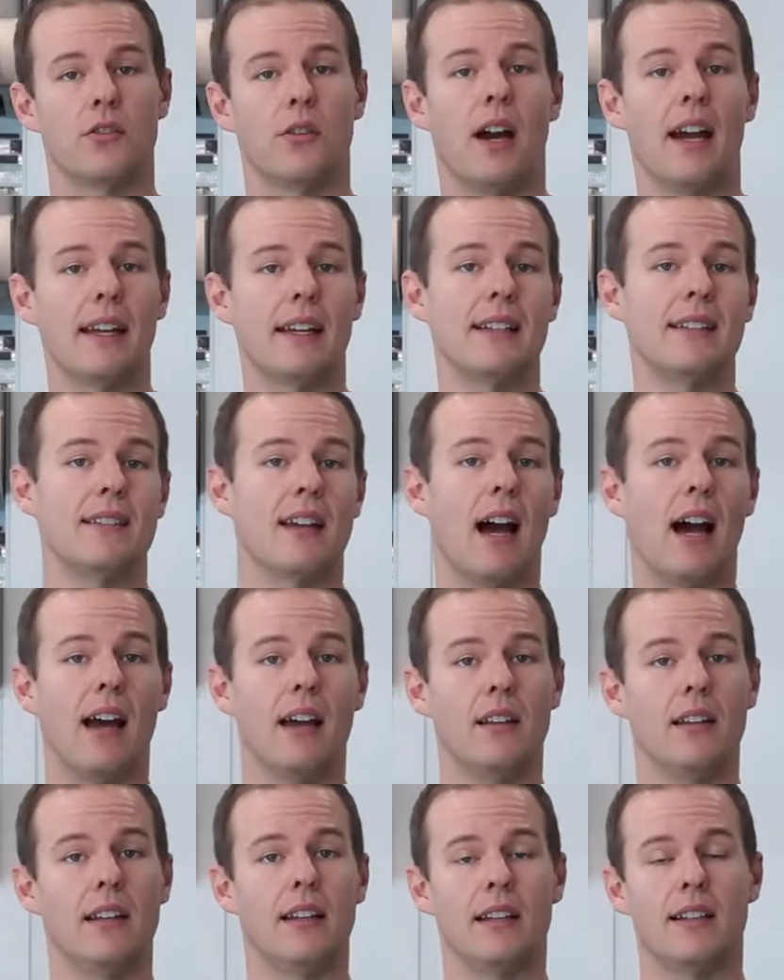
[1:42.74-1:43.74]
So I can
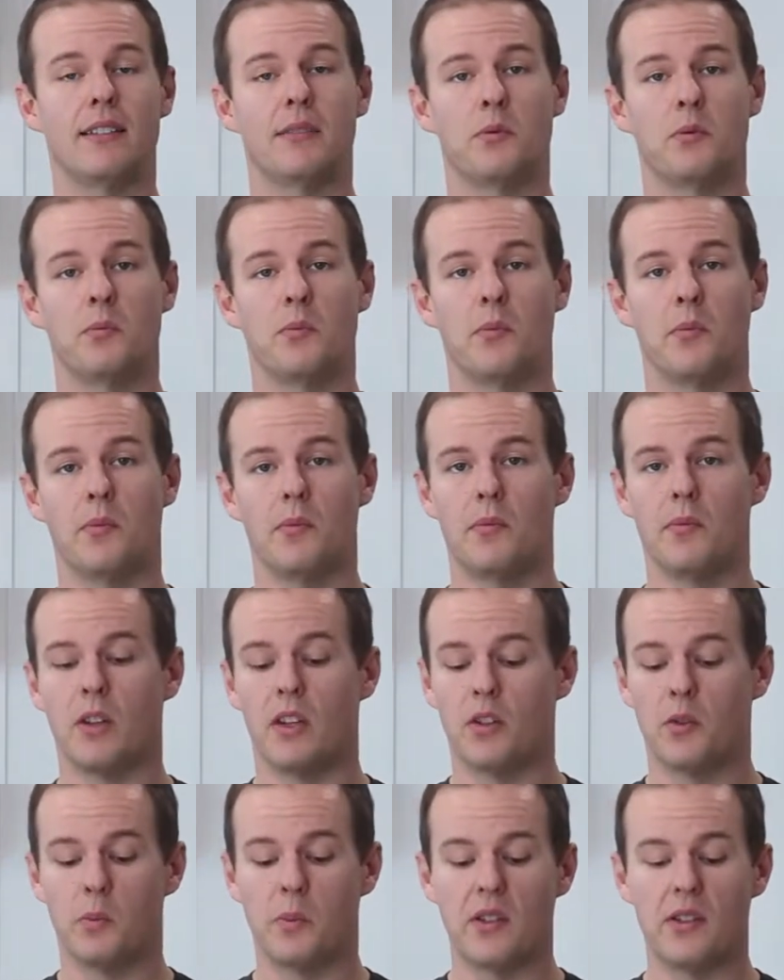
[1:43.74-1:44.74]
dial in
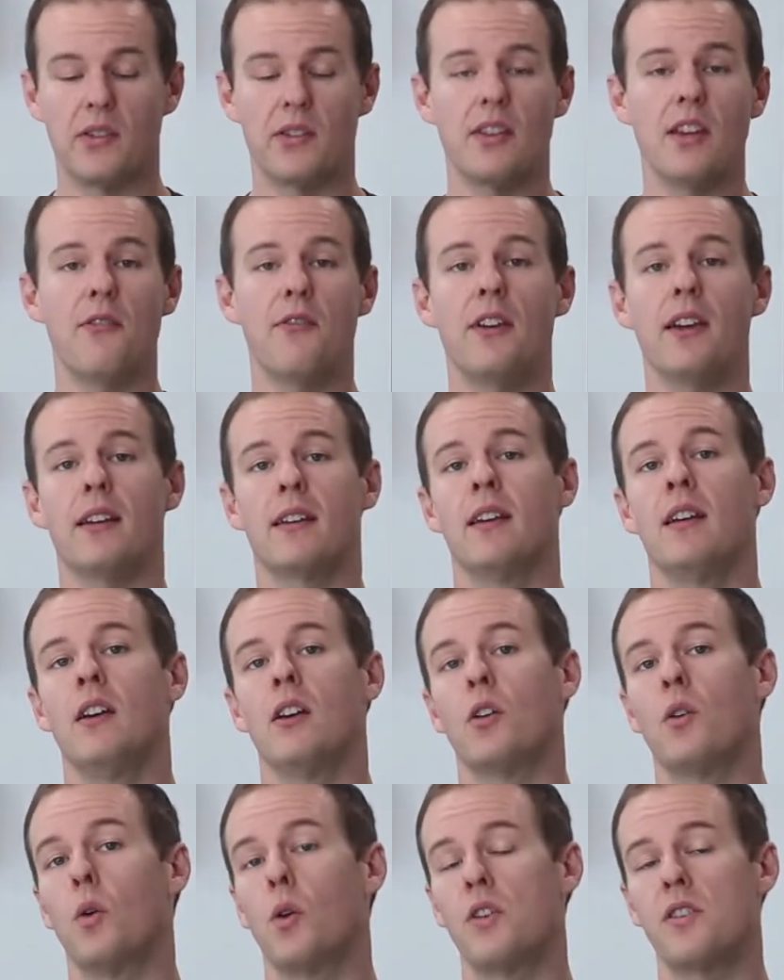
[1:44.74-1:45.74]
the specific
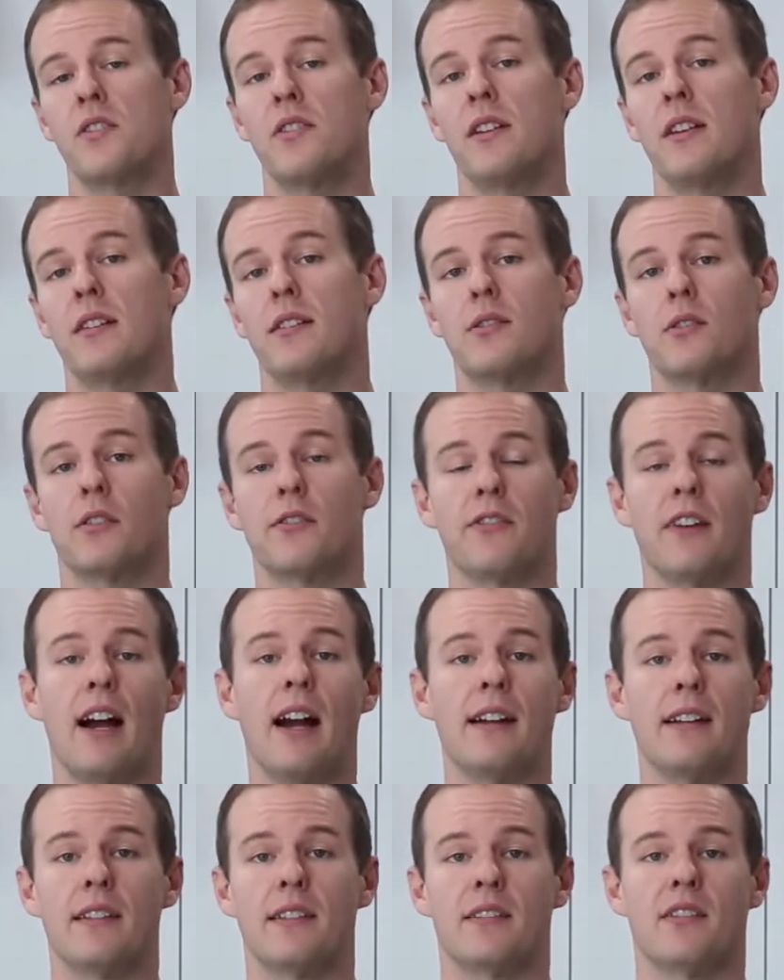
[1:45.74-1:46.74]
coarseness or
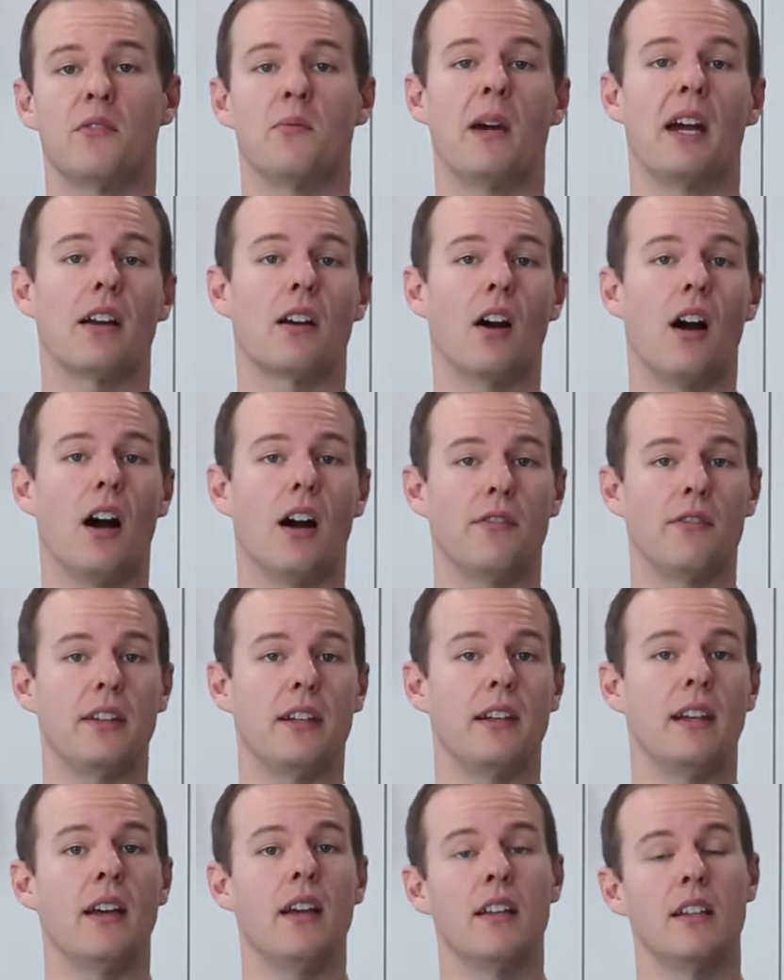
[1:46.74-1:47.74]
fineness of my coffee